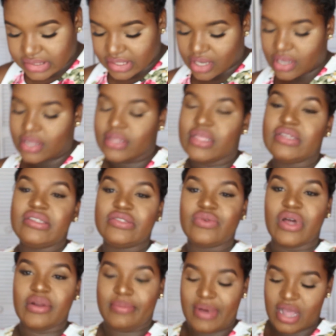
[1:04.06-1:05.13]
So this is
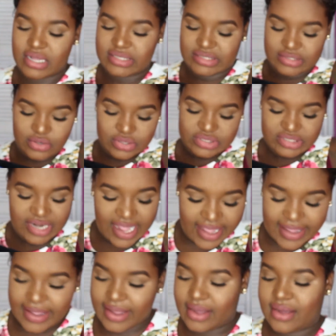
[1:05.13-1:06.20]
what the box looks
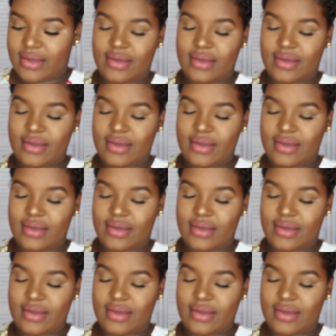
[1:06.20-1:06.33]
like.